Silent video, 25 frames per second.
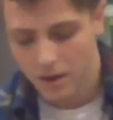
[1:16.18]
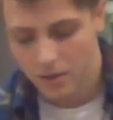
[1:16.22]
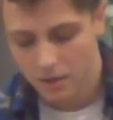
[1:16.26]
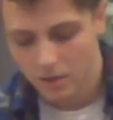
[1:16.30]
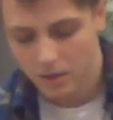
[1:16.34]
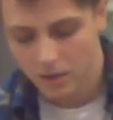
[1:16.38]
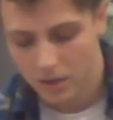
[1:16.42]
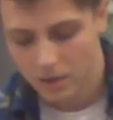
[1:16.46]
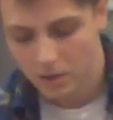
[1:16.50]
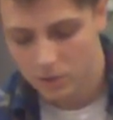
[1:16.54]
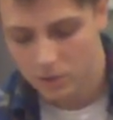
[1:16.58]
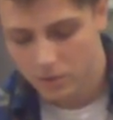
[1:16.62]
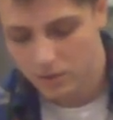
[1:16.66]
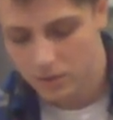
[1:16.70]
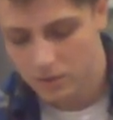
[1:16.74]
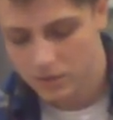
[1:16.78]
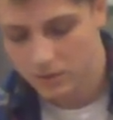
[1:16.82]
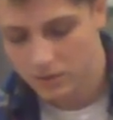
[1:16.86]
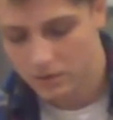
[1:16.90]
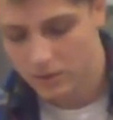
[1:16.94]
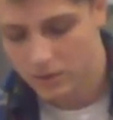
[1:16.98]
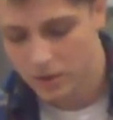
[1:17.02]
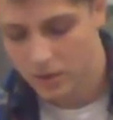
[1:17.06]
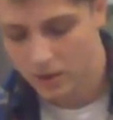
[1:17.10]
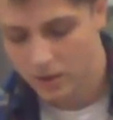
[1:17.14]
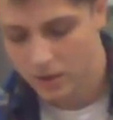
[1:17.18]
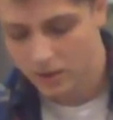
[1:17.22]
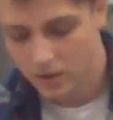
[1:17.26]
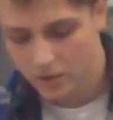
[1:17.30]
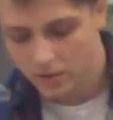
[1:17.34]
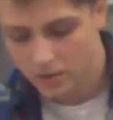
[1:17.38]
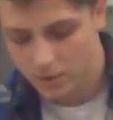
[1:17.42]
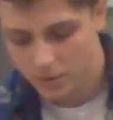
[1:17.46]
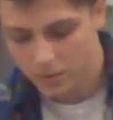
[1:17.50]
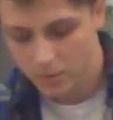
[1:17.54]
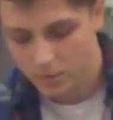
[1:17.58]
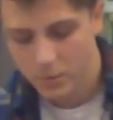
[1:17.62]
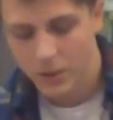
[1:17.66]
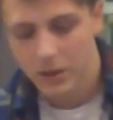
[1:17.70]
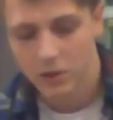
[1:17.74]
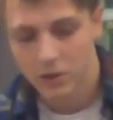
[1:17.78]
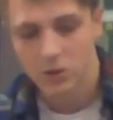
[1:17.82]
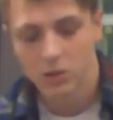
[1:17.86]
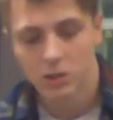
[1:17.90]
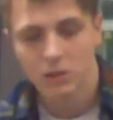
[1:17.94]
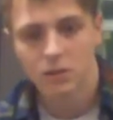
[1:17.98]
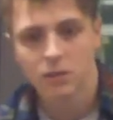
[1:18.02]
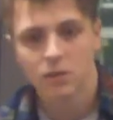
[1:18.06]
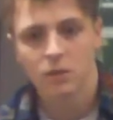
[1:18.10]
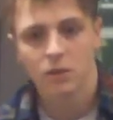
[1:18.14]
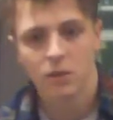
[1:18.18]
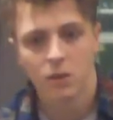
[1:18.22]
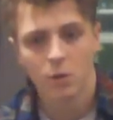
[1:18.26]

interests and pictures,